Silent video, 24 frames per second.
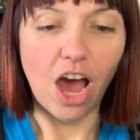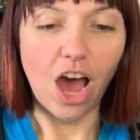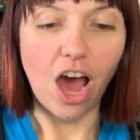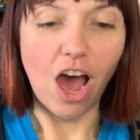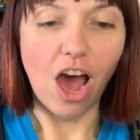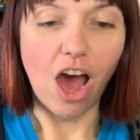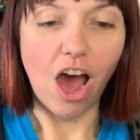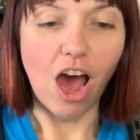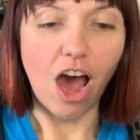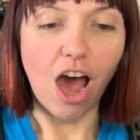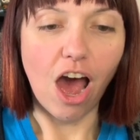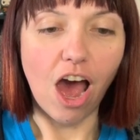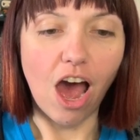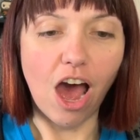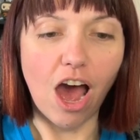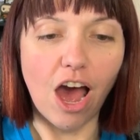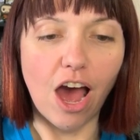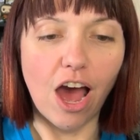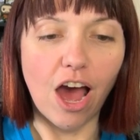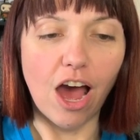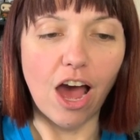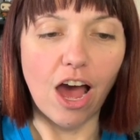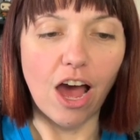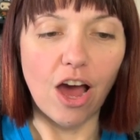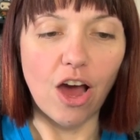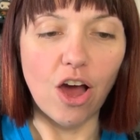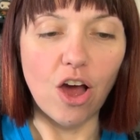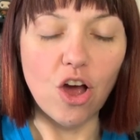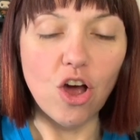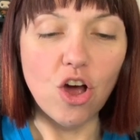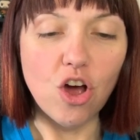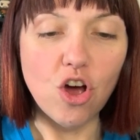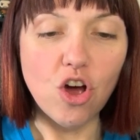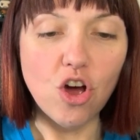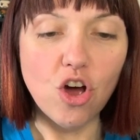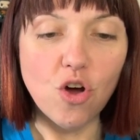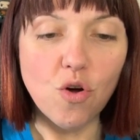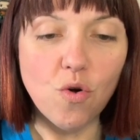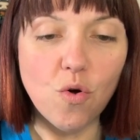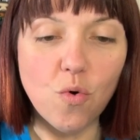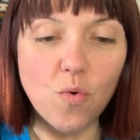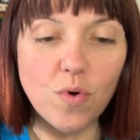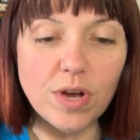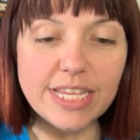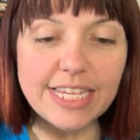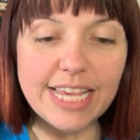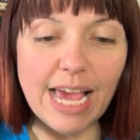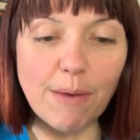For a price.
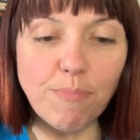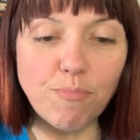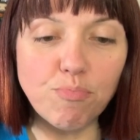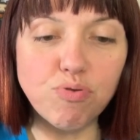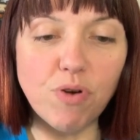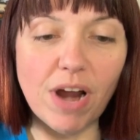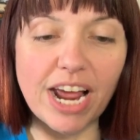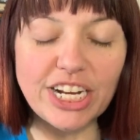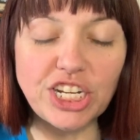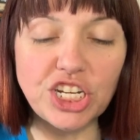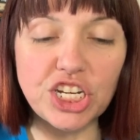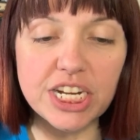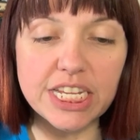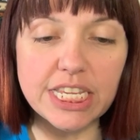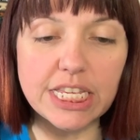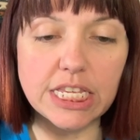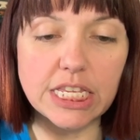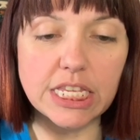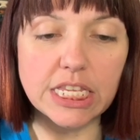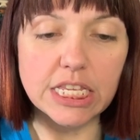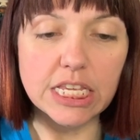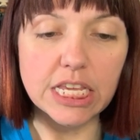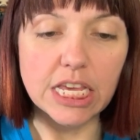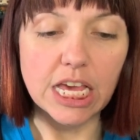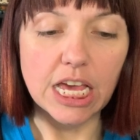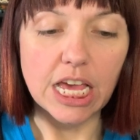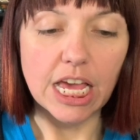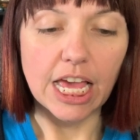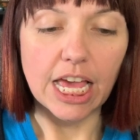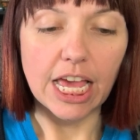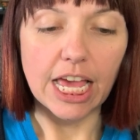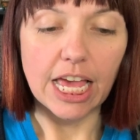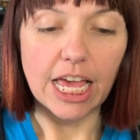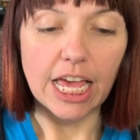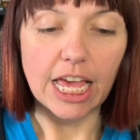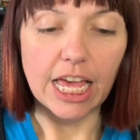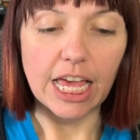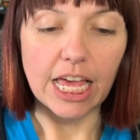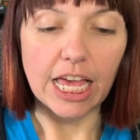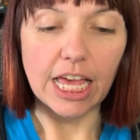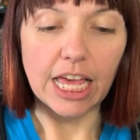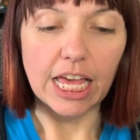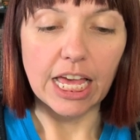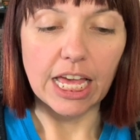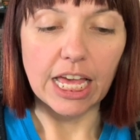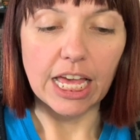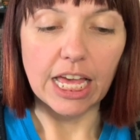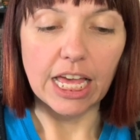What's that precious? I thought you'd have
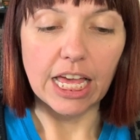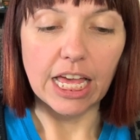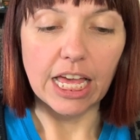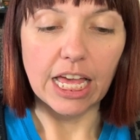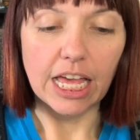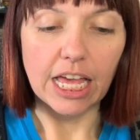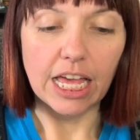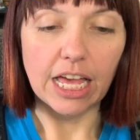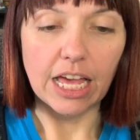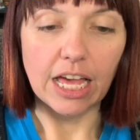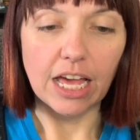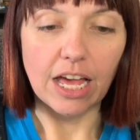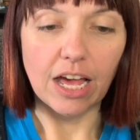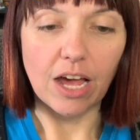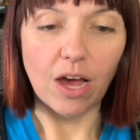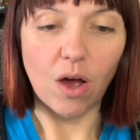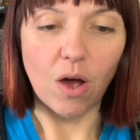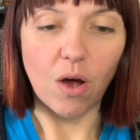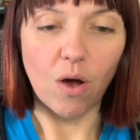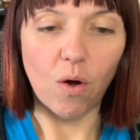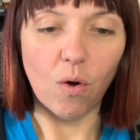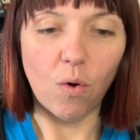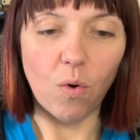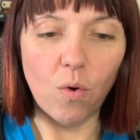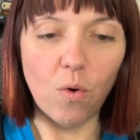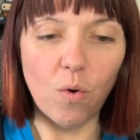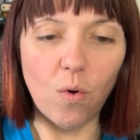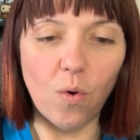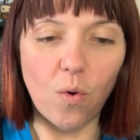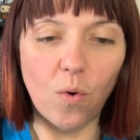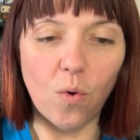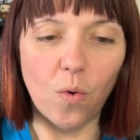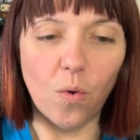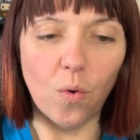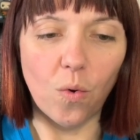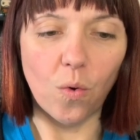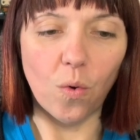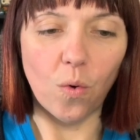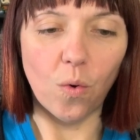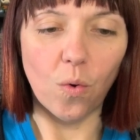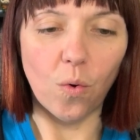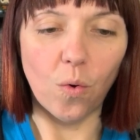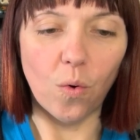fangs or horns or oh. something.